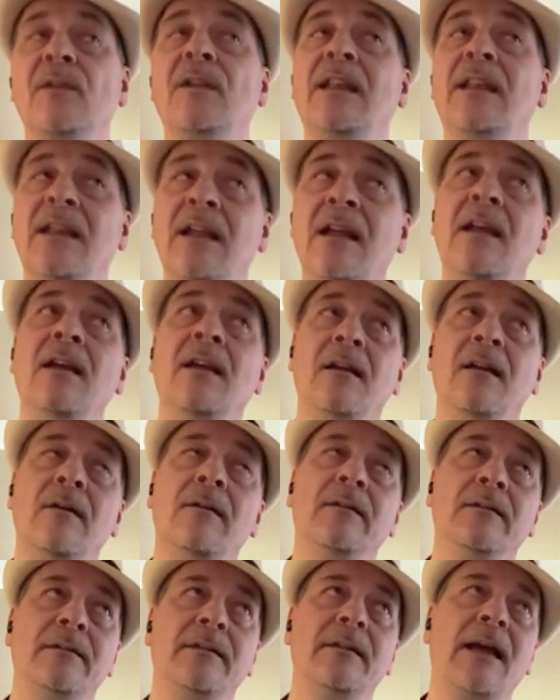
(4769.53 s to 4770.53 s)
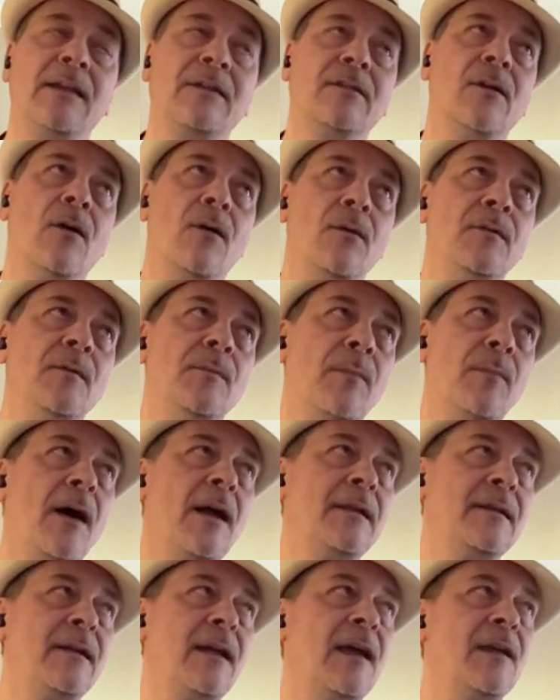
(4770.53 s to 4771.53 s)
And that's a whole new
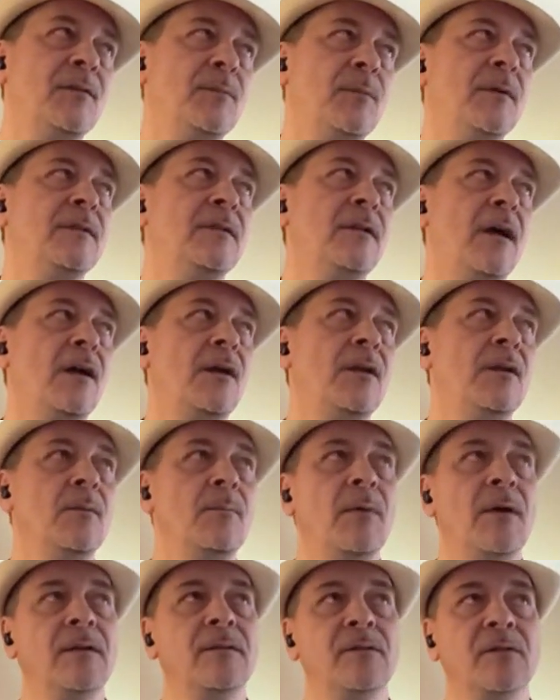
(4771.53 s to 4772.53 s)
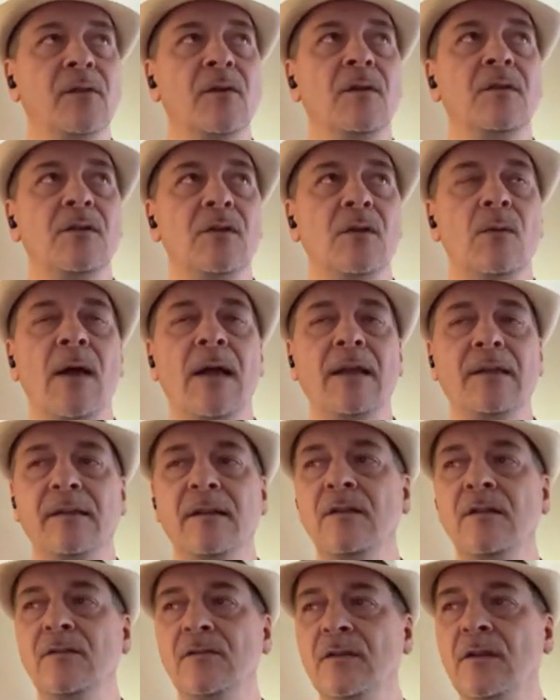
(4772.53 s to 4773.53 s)
podcast about talking about certain duets
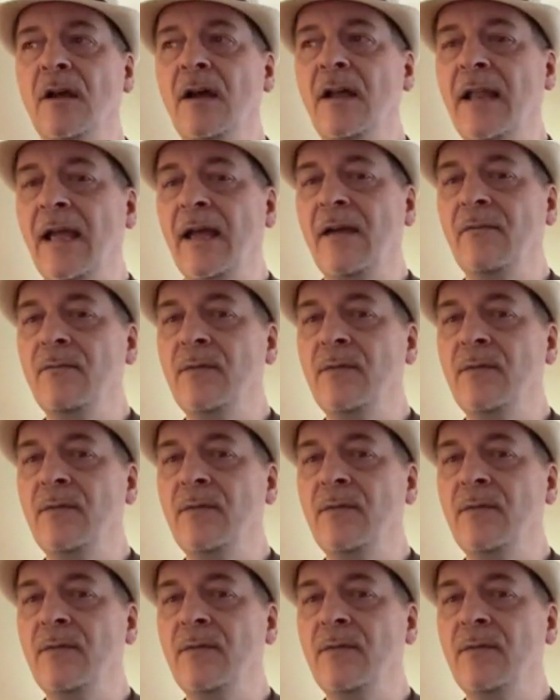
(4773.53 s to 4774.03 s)
that you should not have.